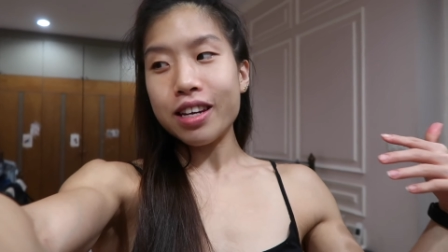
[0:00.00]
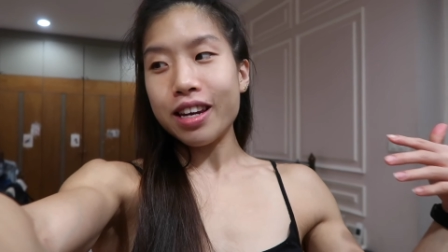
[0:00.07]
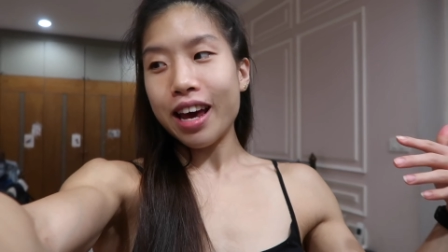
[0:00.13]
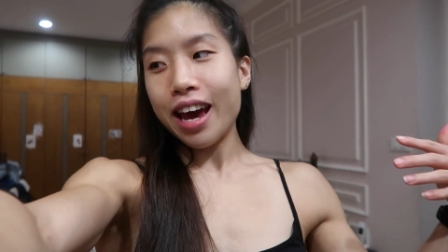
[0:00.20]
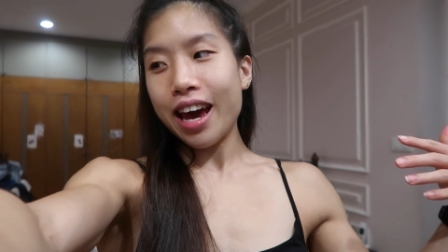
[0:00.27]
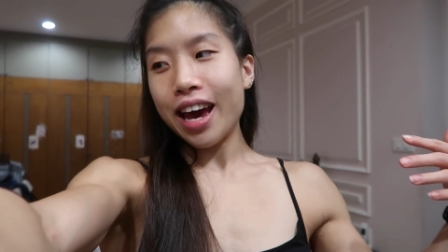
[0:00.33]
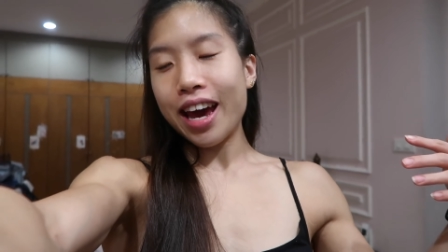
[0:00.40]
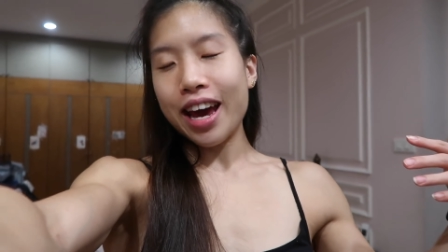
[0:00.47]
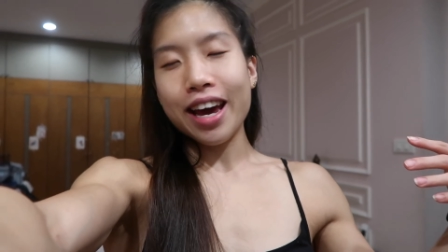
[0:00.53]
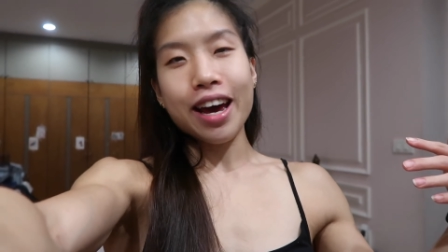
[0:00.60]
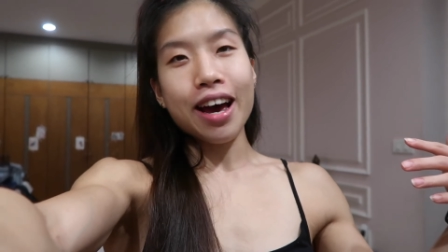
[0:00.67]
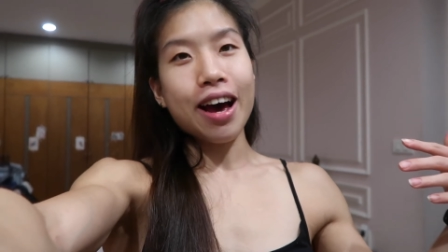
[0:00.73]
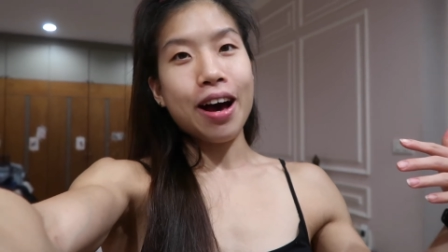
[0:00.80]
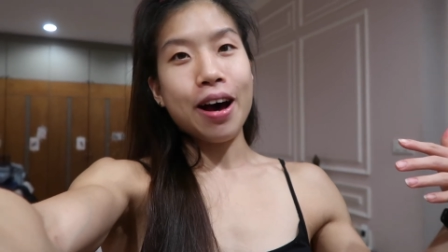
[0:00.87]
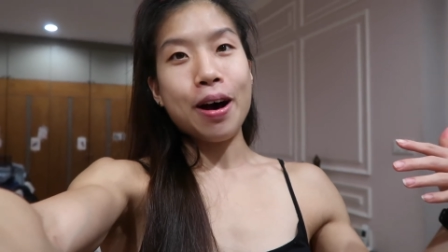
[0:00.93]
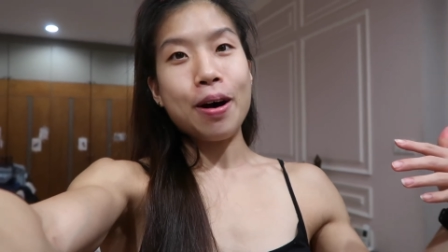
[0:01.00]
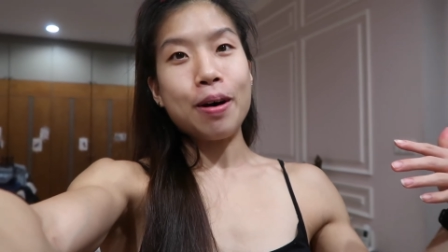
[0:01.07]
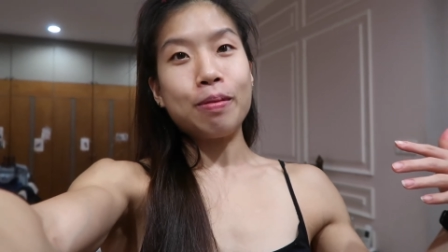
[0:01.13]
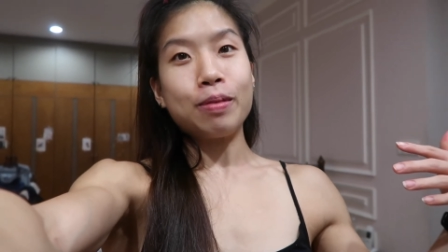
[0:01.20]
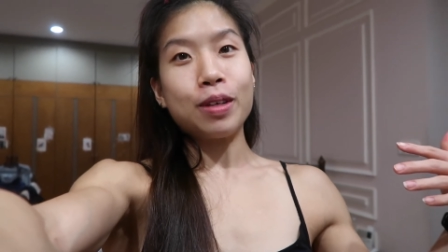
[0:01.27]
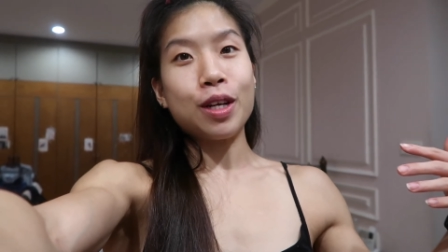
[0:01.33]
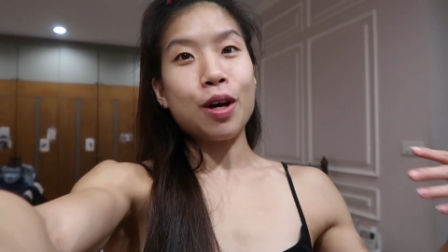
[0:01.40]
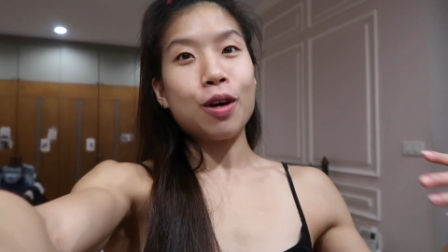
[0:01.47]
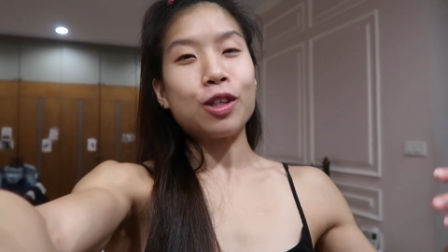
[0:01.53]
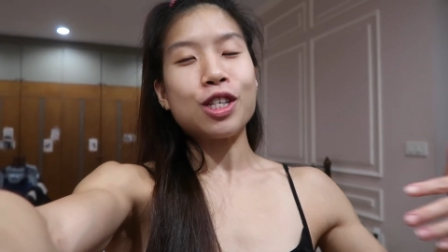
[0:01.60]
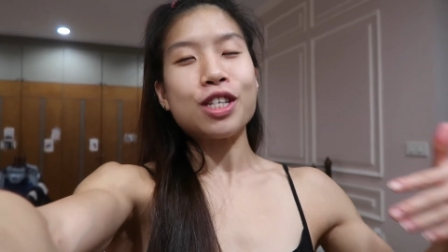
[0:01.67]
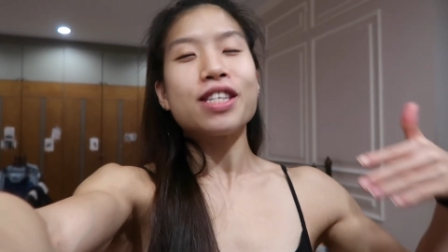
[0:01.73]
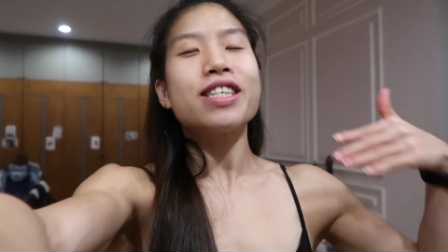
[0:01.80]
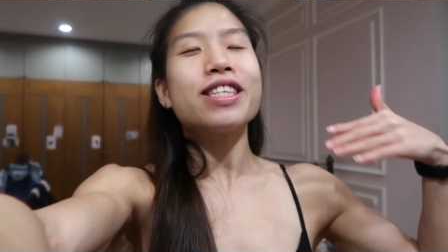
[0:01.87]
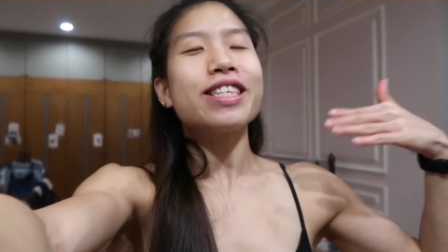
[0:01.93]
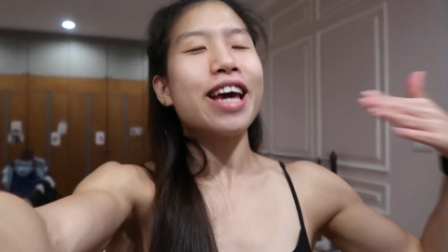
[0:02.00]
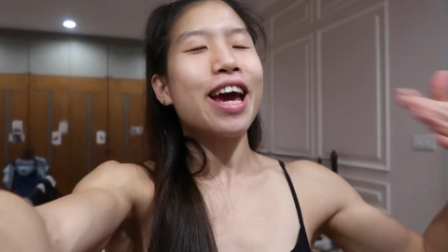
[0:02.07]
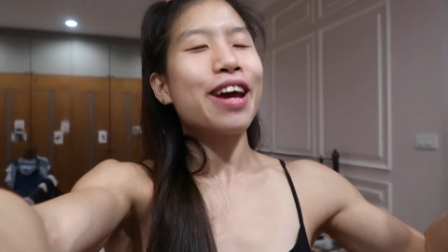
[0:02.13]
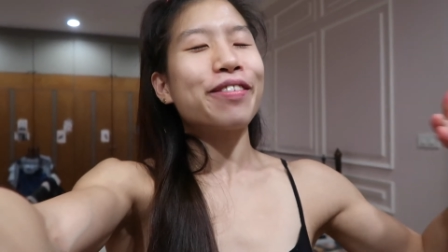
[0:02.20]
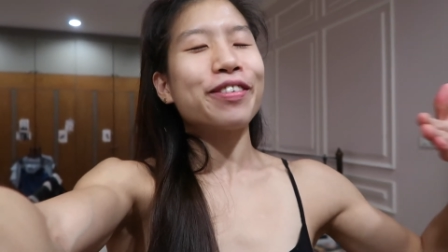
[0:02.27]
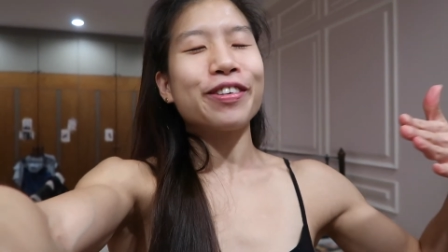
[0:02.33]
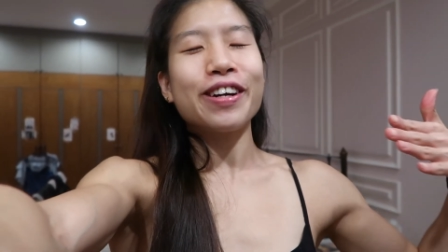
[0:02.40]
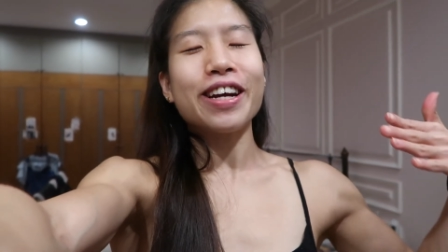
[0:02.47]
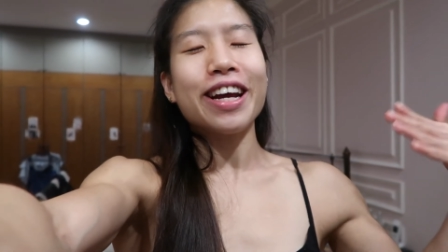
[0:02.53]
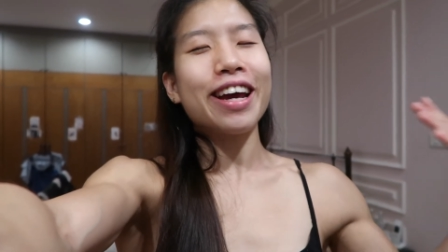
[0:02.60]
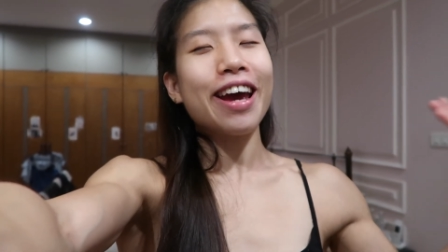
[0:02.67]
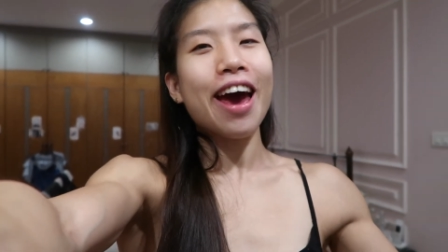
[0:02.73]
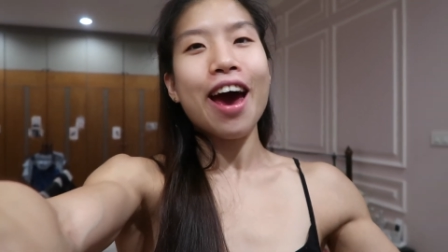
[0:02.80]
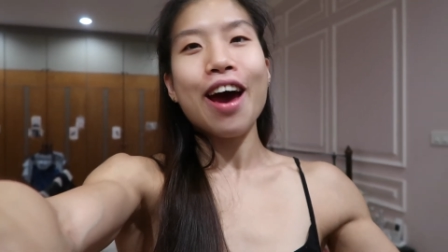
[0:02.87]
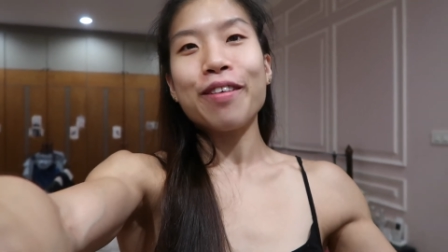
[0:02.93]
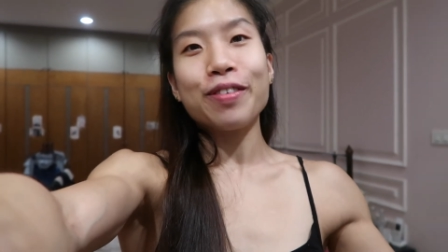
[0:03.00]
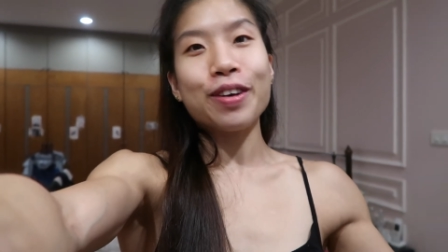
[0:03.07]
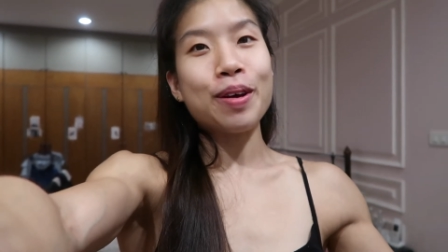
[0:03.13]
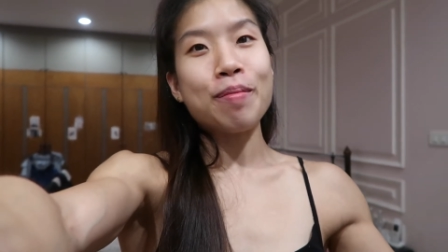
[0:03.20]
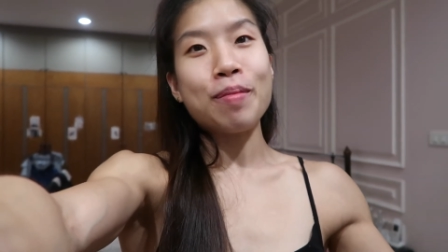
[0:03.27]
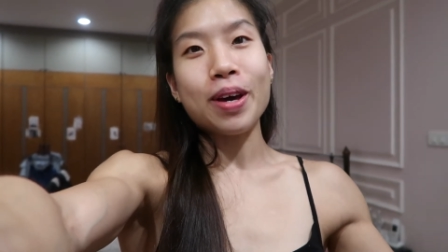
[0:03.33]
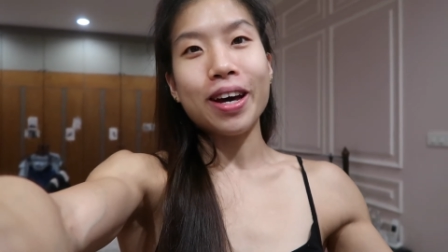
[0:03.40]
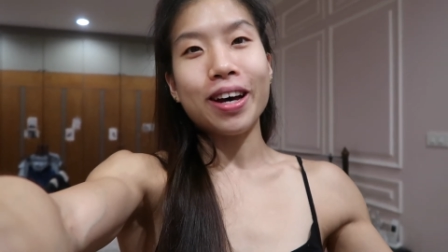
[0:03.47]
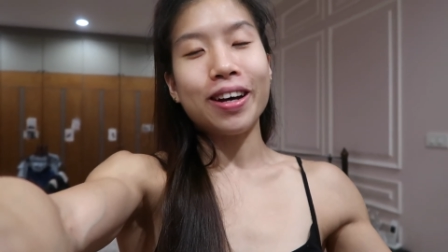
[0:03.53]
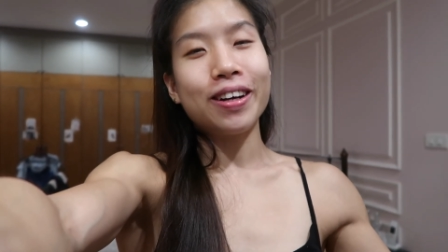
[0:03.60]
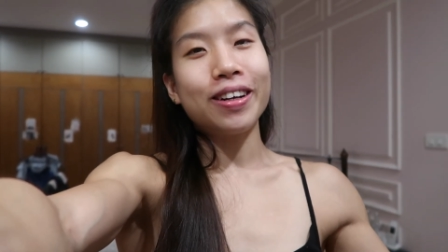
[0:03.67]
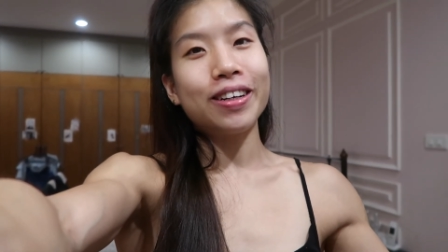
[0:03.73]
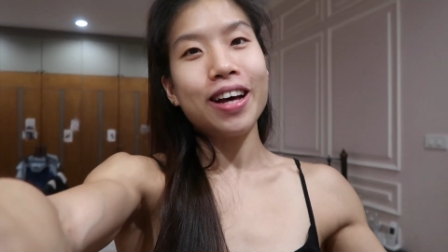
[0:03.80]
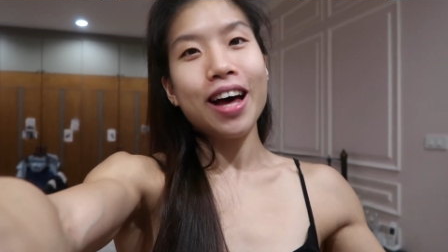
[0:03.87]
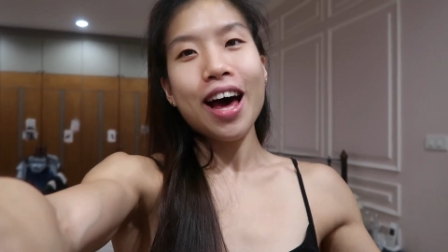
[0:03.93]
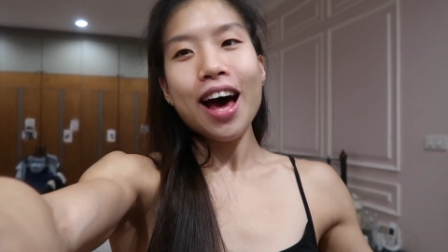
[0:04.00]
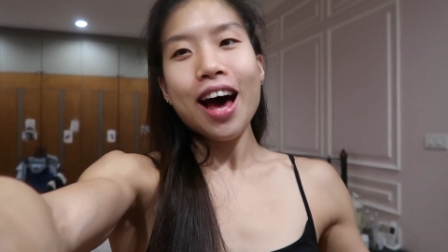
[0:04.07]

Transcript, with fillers: today, um, you know, just savoring every meal.